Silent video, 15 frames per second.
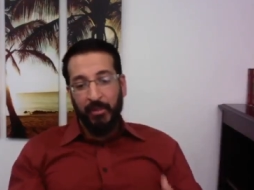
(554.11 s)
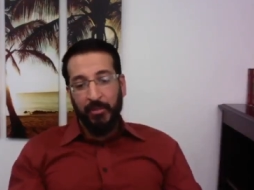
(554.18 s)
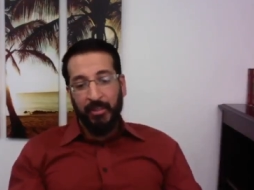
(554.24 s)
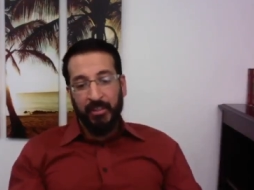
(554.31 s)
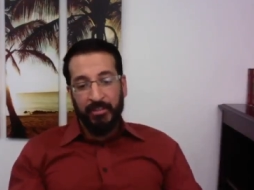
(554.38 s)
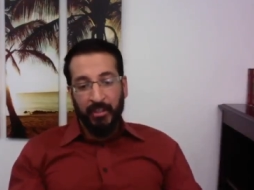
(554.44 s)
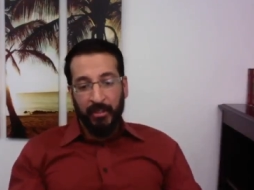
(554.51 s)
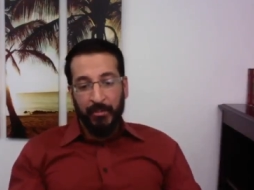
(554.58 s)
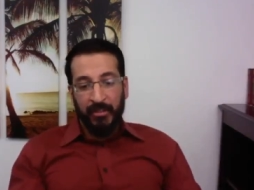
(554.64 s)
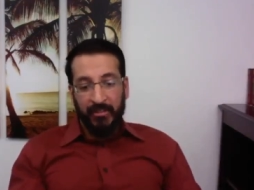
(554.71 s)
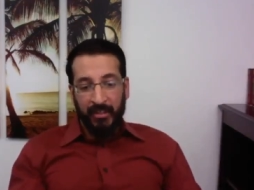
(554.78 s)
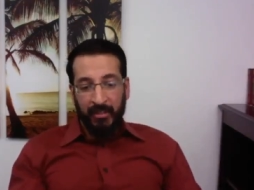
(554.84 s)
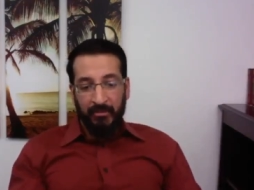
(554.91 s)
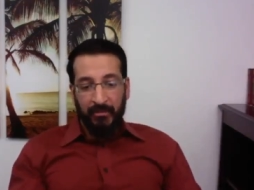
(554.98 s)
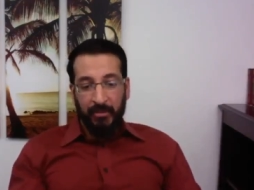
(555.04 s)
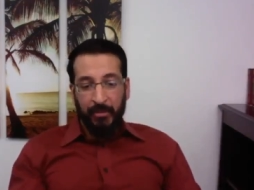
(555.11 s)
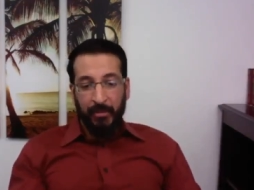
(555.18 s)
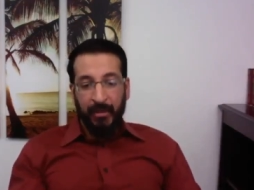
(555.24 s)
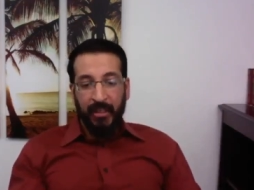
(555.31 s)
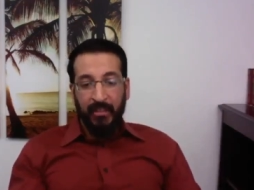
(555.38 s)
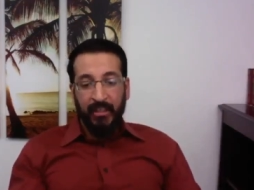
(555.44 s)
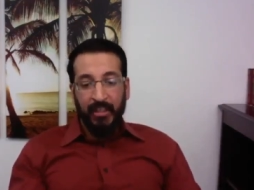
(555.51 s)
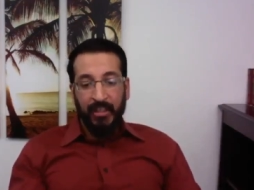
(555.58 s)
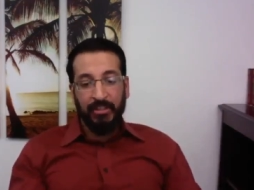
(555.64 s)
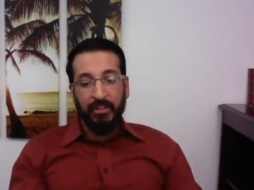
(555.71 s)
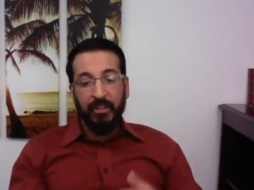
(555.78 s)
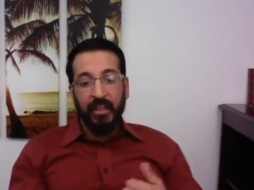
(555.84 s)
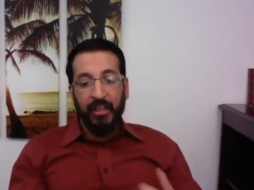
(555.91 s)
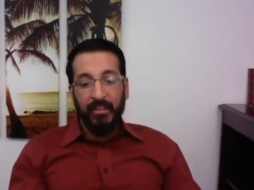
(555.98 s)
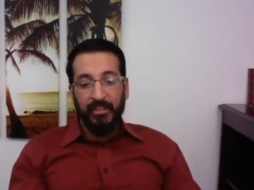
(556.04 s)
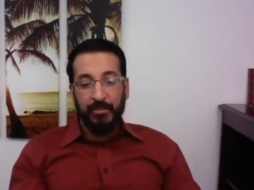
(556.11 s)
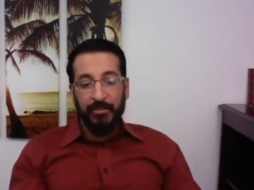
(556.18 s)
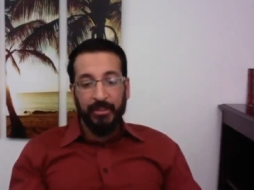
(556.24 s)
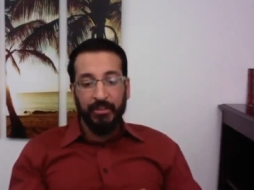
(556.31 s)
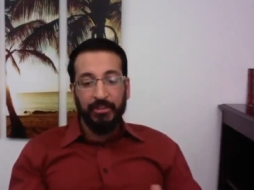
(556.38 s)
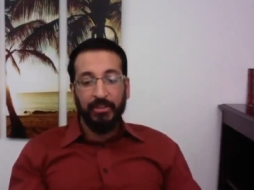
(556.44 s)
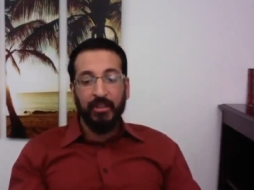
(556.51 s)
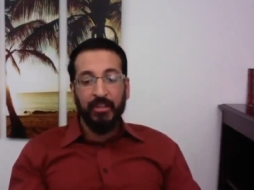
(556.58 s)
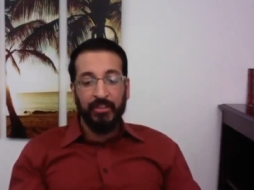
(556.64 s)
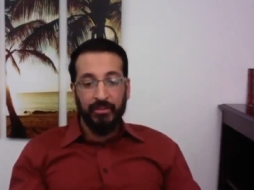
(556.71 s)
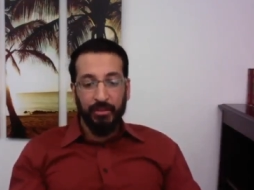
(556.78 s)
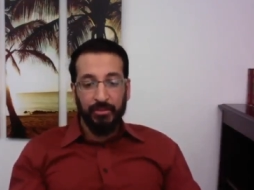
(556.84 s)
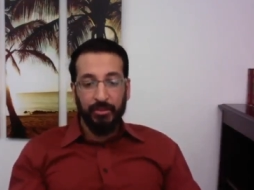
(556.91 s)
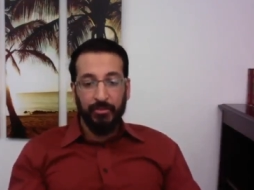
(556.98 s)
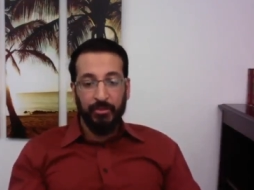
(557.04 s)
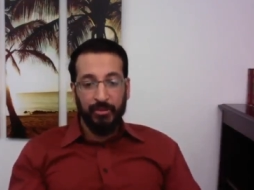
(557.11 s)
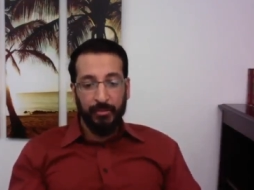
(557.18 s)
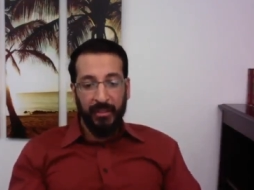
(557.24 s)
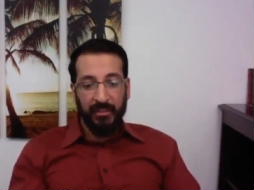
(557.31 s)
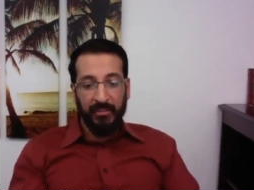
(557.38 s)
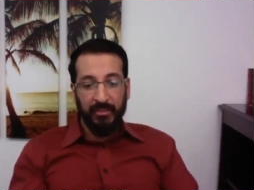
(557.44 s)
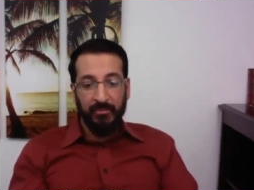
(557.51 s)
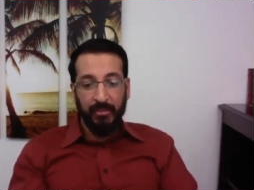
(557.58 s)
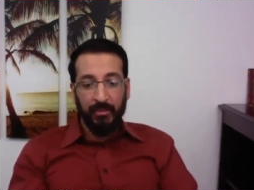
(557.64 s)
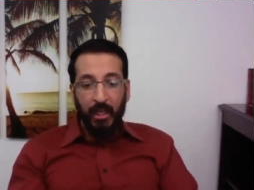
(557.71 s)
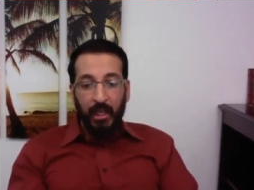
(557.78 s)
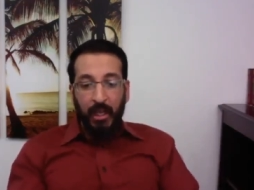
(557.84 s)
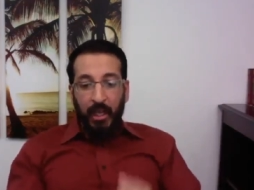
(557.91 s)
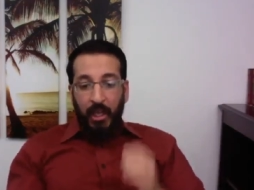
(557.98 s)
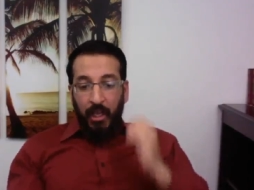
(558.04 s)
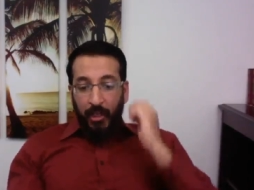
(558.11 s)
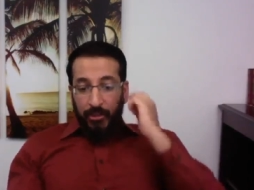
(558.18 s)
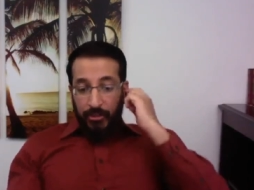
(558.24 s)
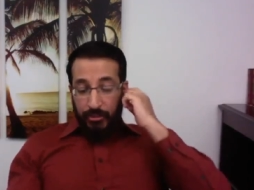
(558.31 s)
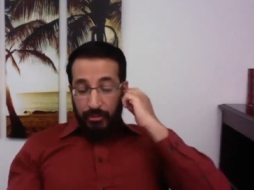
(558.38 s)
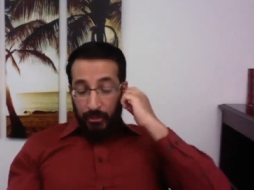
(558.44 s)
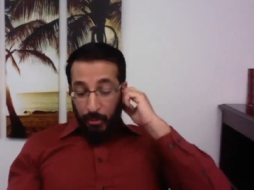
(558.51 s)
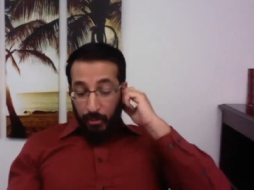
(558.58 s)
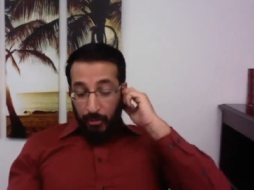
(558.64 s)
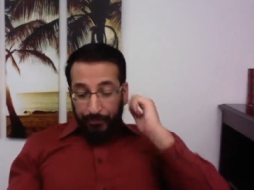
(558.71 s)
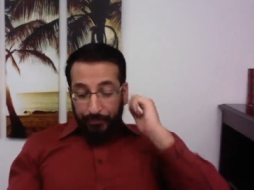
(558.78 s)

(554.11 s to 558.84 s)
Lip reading: We're going to talk about that from a biological and a spiritual and a social perspective. So